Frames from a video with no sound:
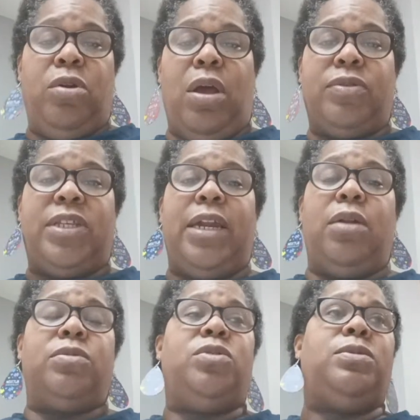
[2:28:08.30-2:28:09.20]
set it
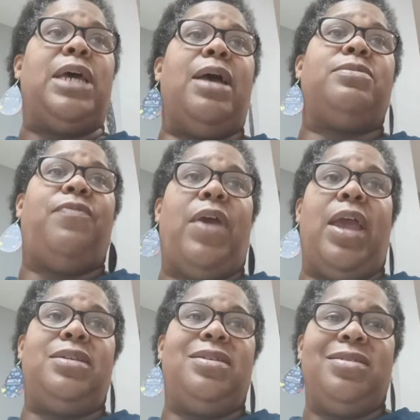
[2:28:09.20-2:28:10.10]
on 2 times
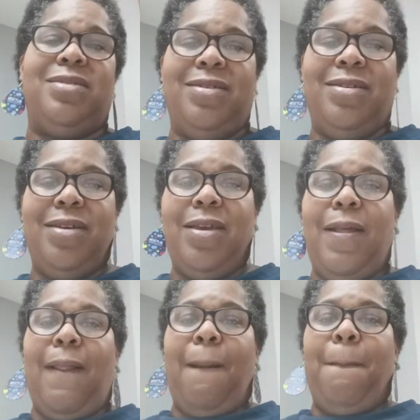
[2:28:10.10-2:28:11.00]
fast
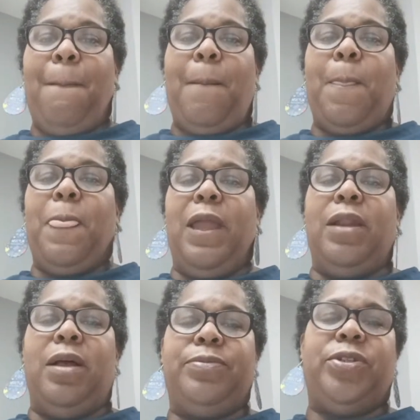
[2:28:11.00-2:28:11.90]

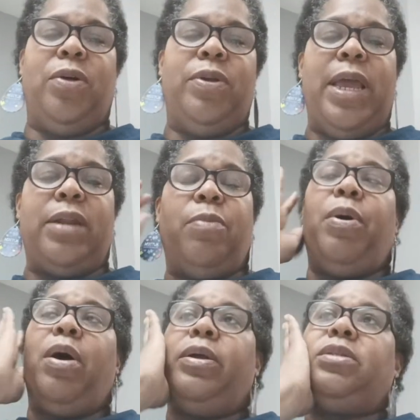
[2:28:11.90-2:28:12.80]
and slow it down to the
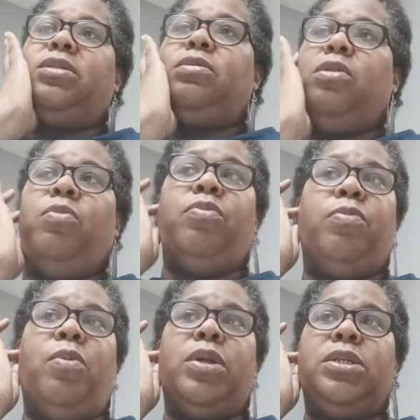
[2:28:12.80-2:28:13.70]
parts you
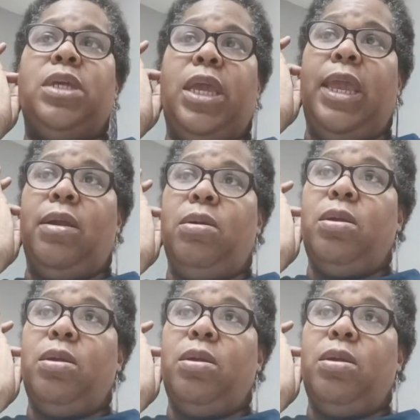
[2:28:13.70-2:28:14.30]
want to hear.